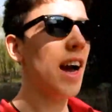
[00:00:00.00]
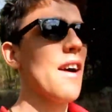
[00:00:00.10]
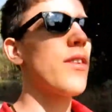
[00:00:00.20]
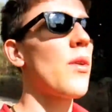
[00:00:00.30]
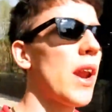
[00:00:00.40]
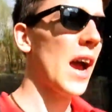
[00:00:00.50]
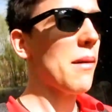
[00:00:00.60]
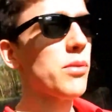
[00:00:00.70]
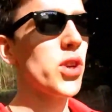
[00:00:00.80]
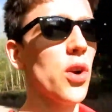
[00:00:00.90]
Having an
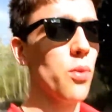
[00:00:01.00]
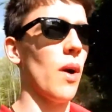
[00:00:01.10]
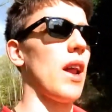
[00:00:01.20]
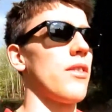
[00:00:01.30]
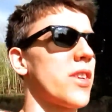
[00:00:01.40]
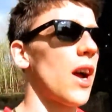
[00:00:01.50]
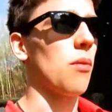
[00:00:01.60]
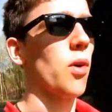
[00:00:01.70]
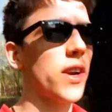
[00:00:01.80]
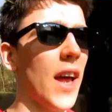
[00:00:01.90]
absolute whale of a time
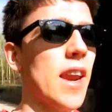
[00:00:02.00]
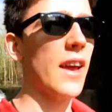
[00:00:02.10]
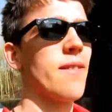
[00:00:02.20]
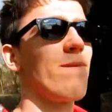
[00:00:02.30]
walking down here.